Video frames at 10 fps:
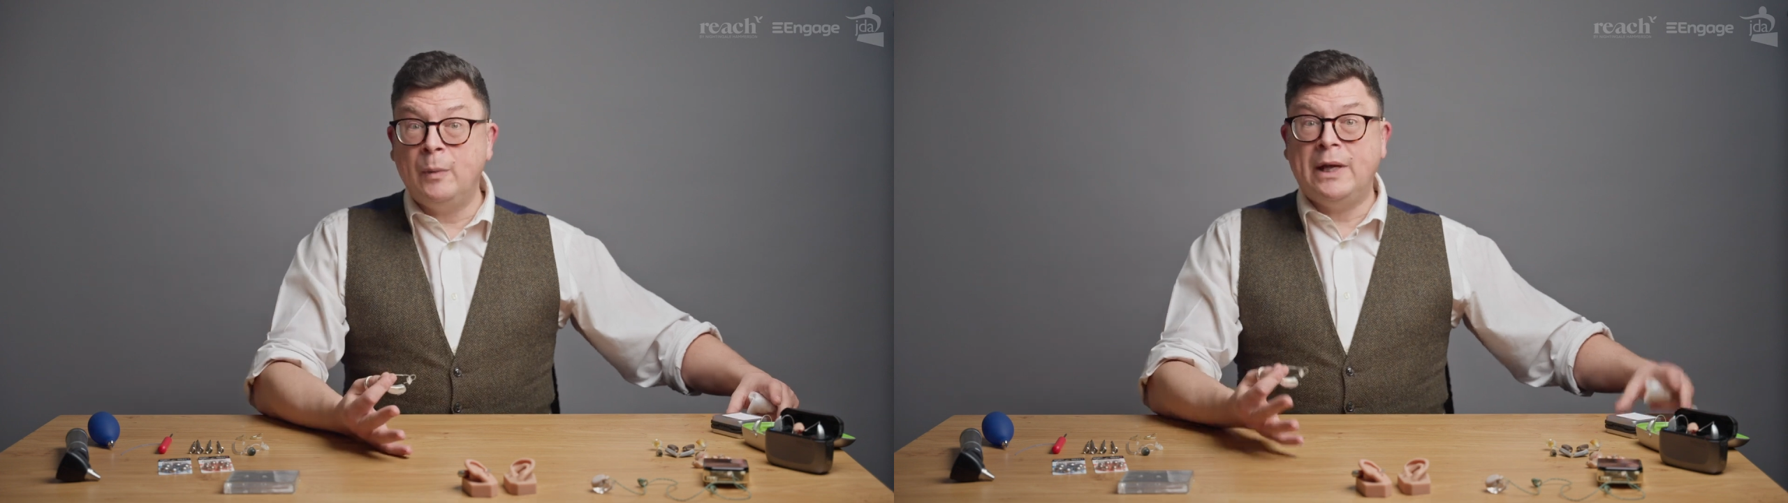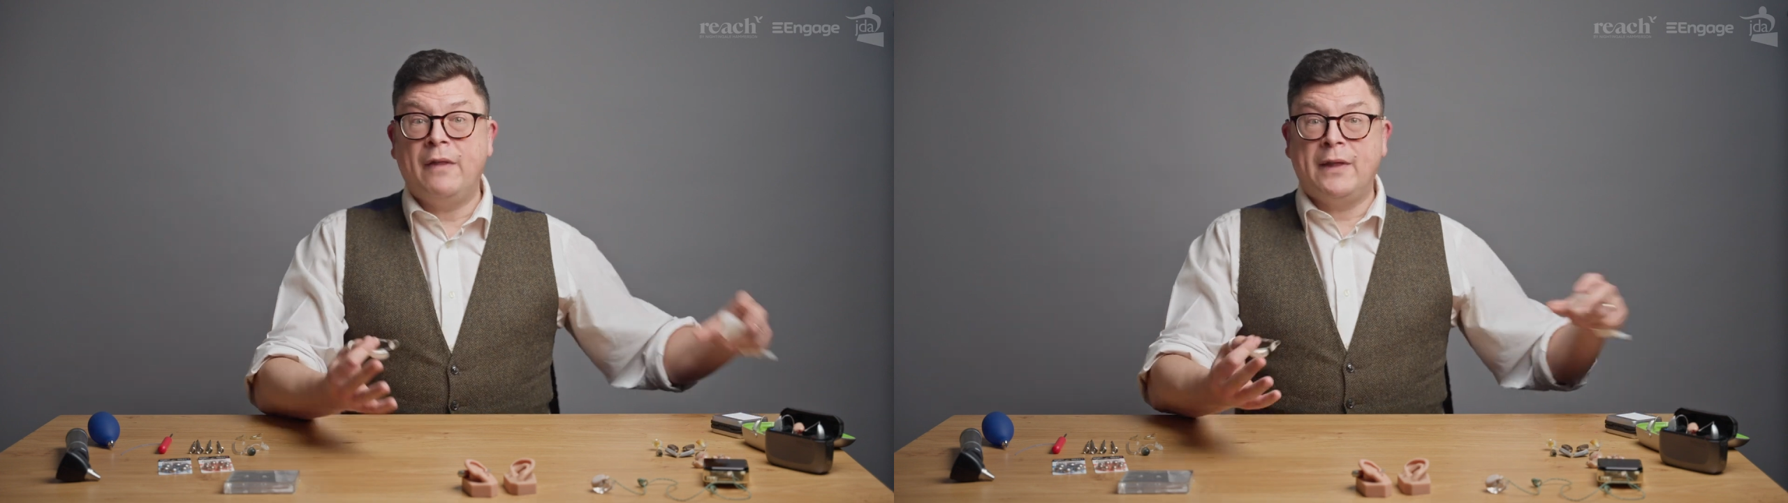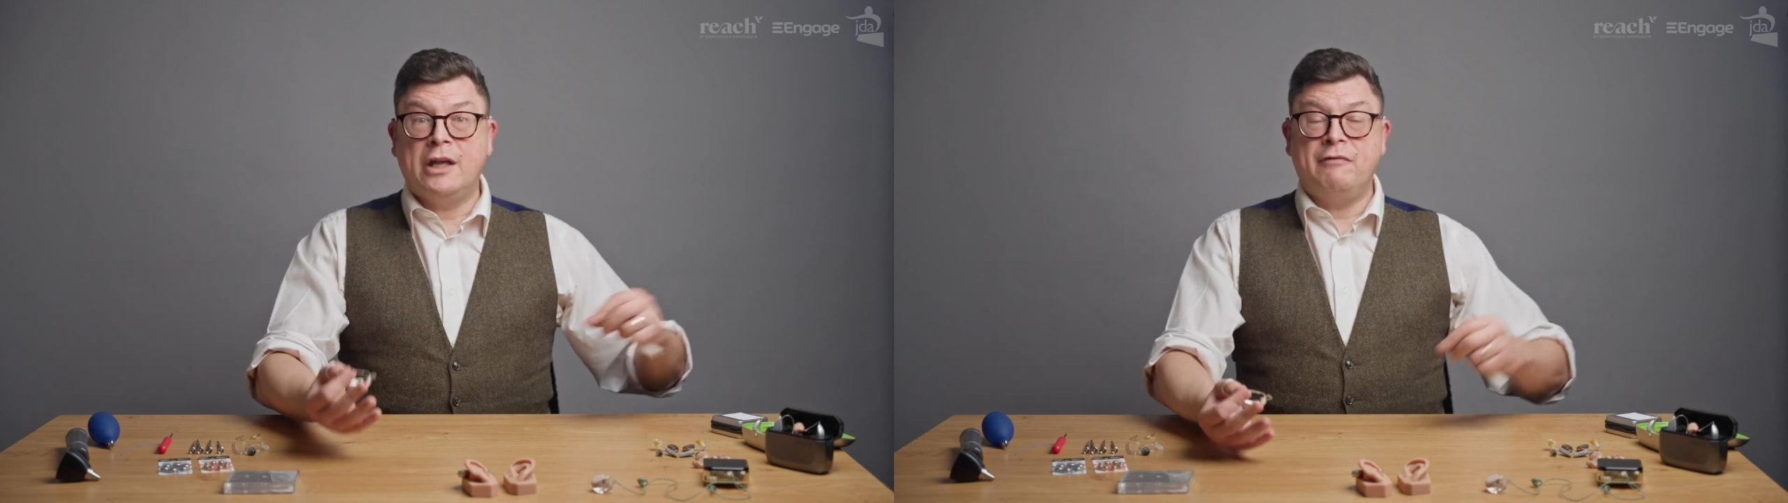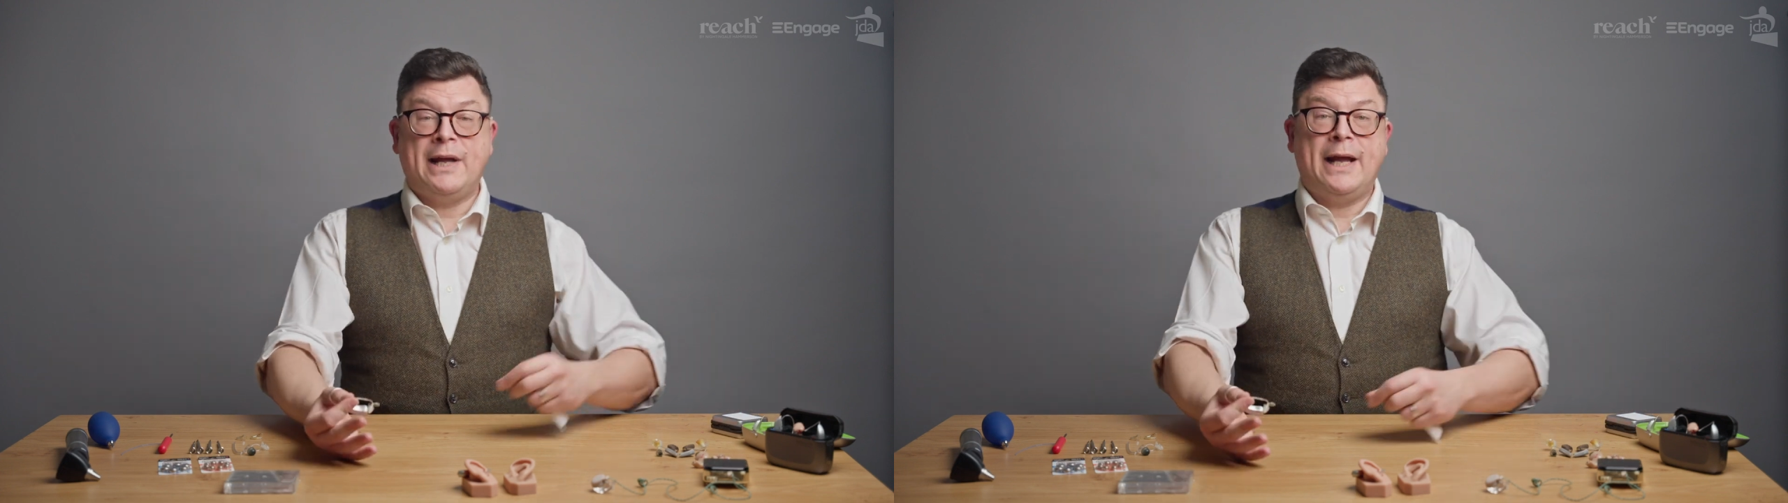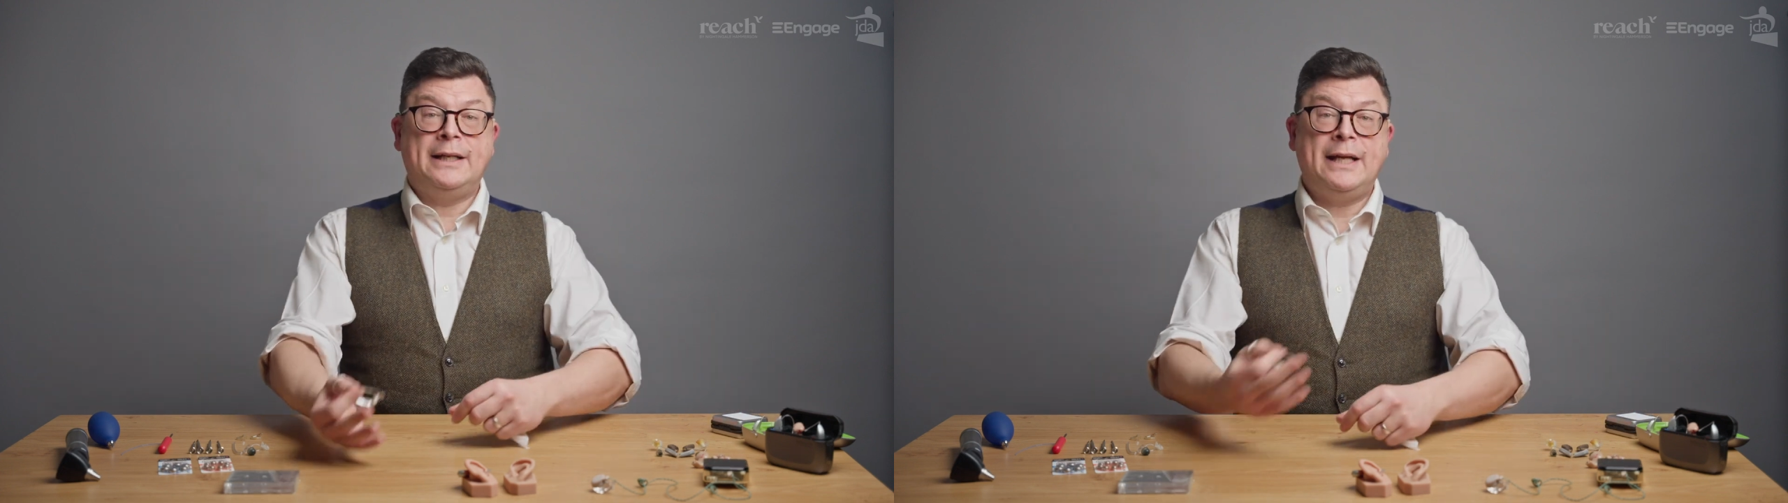we get the
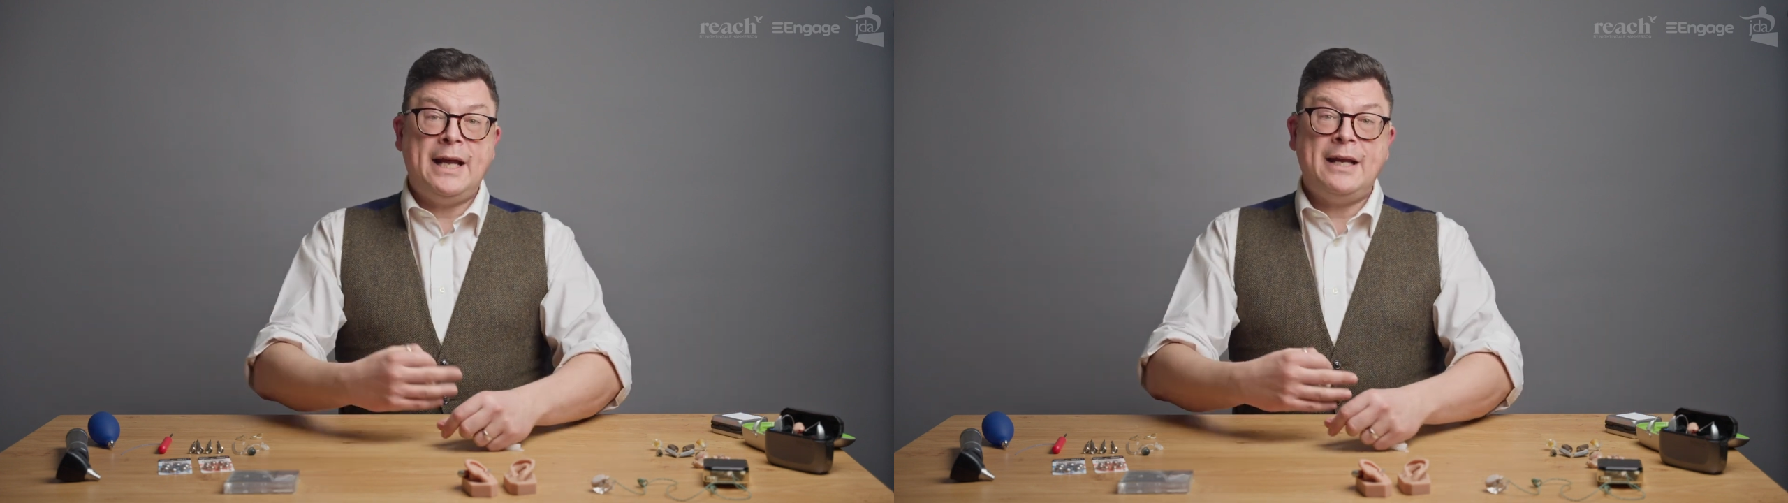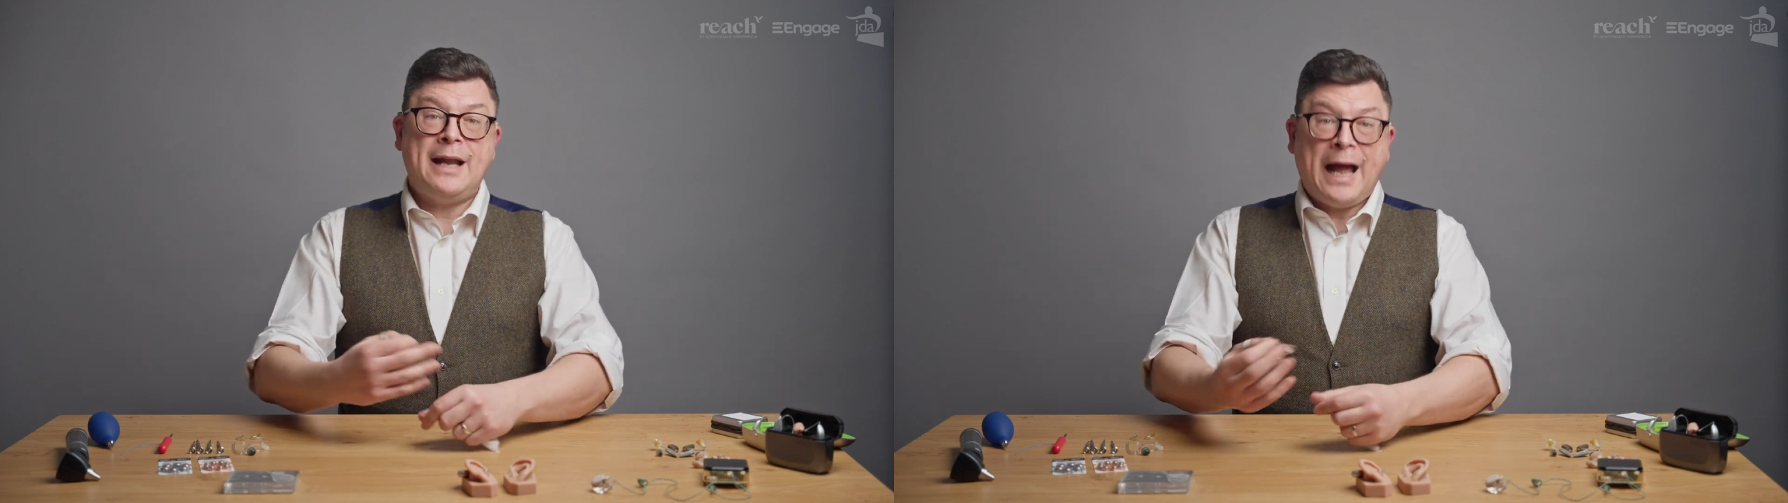hearing aid in